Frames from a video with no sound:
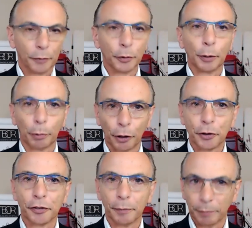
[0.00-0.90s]
If you
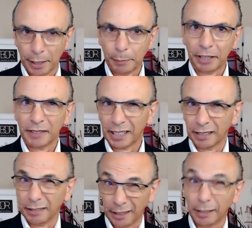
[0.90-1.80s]
approach them, maybe they
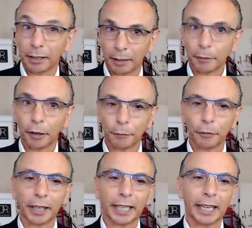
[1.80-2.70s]
go, no, I'm
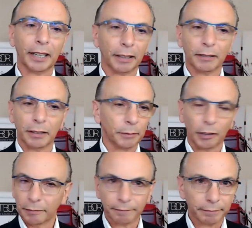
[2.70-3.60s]
fine here. I'm
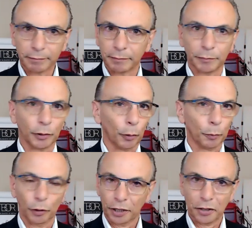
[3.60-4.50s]
not
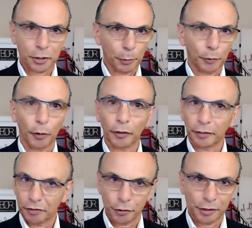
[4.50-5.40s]
looking to move
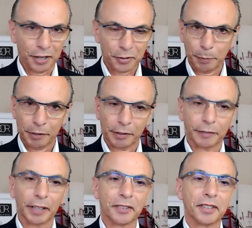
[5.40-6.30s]
on during this period
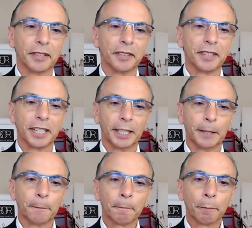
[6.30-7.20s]
of uncertainty.